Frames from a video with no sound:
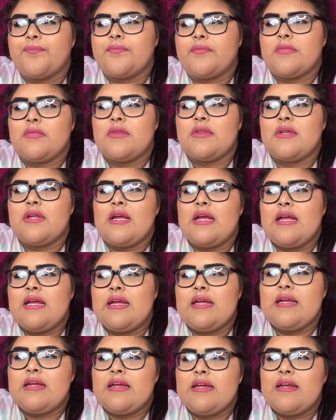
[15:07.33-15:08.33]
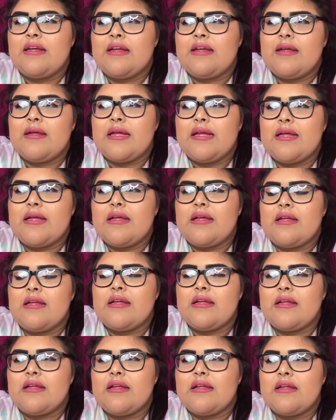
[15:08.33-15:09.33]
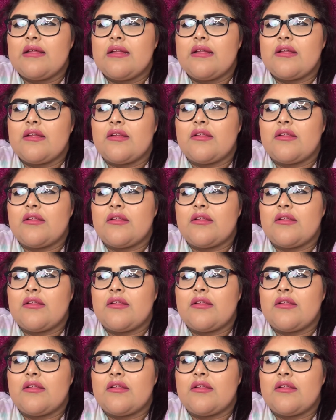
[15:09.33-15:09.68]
(no one is talking)